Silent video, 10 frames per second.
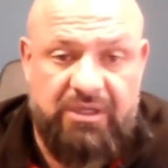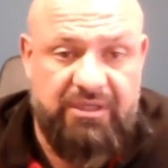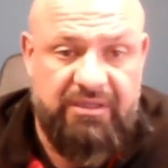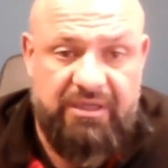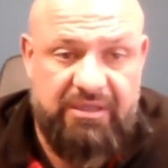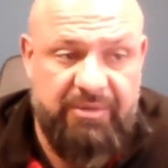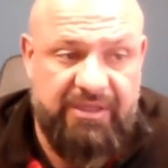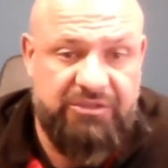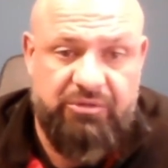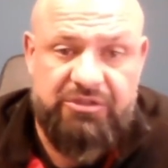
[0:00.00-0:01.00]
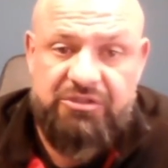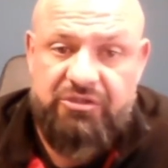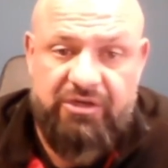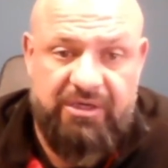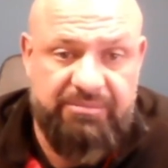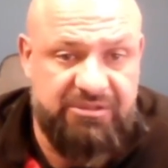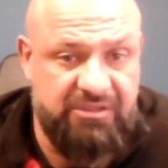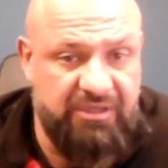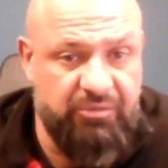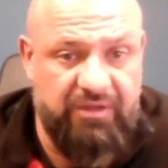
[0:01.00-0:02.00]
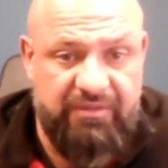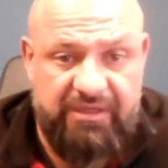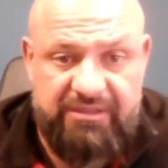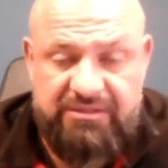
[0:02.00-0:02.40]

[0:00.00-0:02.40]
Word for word: They, I mean, they just run scripts, they run things,